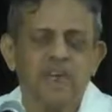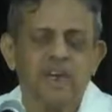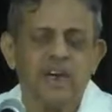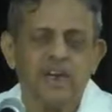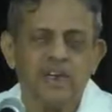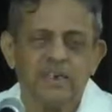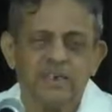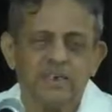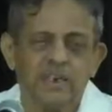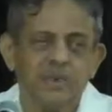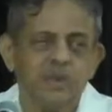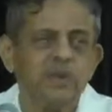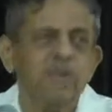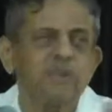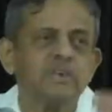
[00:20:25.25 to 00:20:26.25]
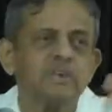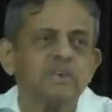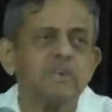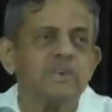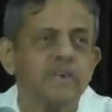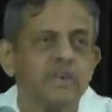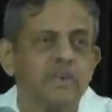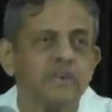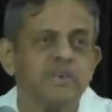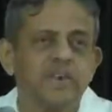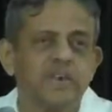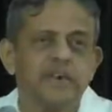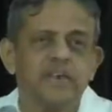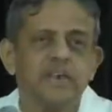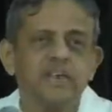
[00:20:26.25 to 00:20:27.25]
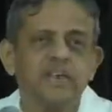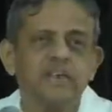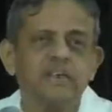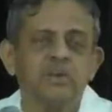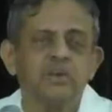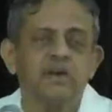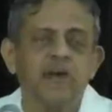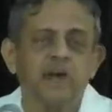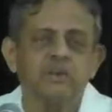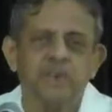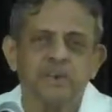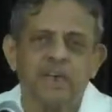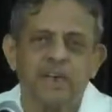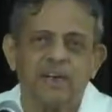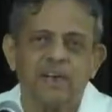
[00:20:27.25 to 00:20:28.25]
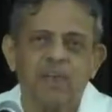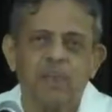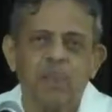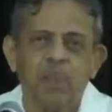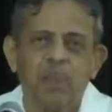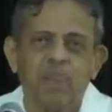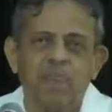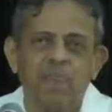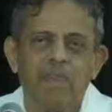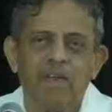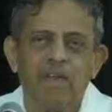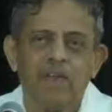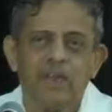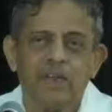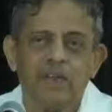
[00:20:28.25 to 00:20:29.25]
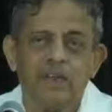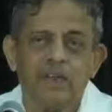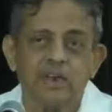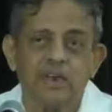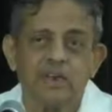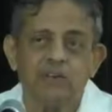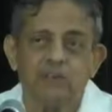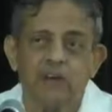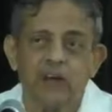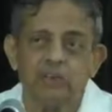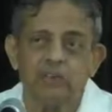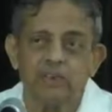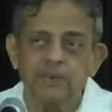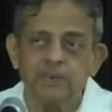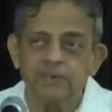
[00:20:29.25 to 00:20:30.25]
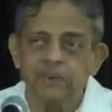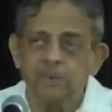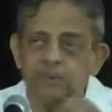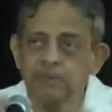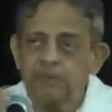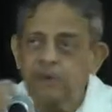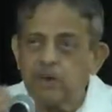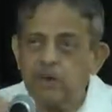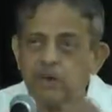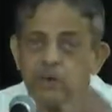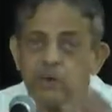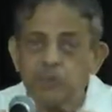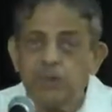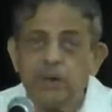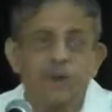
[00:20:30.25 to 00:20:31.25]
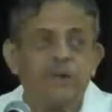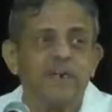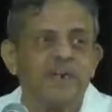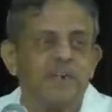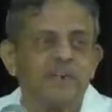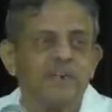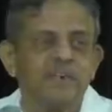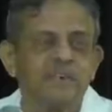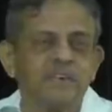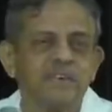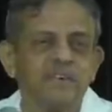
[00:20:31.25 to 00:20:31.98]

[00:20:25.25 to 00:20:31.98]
And they took us to the next state, New Hampshire. And there 35% of the people are opioid addicts.